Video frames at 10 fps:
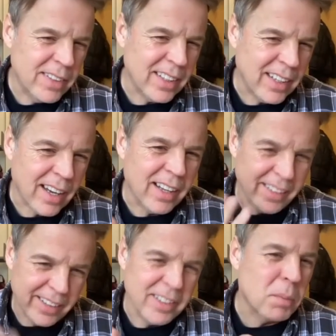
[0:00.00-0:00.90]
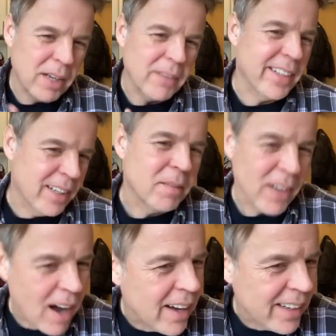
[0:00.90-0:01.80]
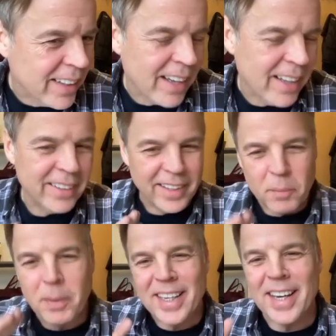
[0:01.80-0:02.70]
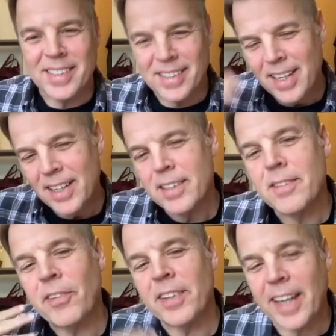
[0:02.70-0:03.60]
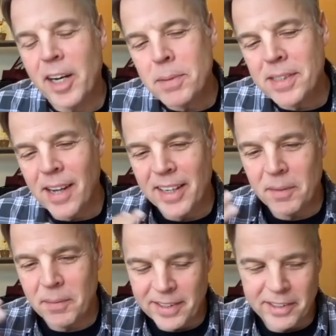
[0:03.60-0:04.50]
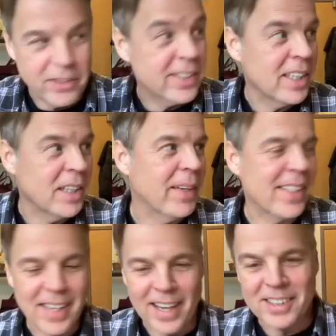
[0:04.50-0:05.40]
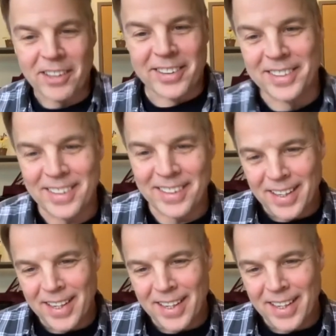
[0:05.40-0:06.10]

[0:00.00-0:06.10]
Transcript: it to Callie and you'll probably end up talking to Callie in the end, but yes, to help us document, you go to CBS-RLT.